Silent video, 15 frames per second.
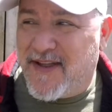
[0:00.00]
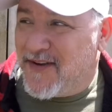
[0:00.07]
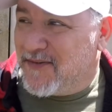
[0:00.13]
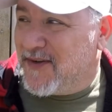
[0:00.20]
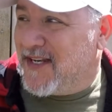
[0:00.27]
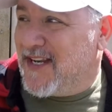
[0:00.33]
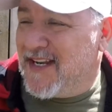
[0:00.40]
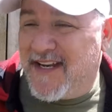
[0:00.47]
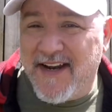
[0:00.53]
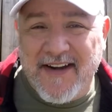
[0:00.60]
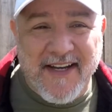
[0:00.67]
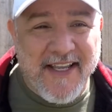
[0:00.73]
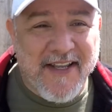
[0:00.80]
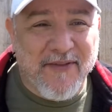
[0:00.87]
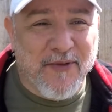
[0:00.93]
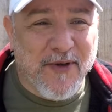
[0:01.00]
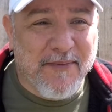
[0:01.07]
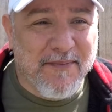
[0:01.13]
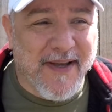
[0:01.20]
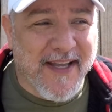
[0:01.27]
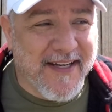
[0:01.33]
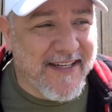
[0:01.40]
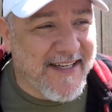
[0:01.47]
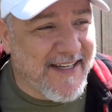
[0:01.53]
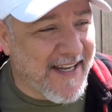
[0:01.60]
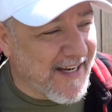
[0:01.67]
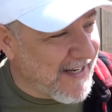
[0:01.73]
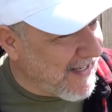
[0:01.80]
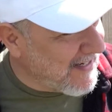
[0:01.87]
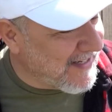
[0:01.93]
Went in there, hit one button, and
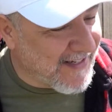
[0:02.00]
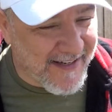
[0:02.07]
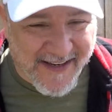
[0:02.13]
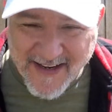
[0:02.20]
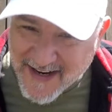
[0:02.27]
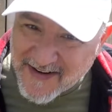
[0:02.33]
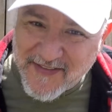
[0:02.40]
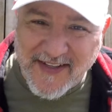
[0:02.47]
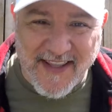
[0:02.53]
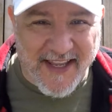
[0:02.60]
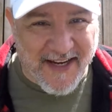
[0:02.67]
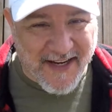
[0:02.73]
deleted everything.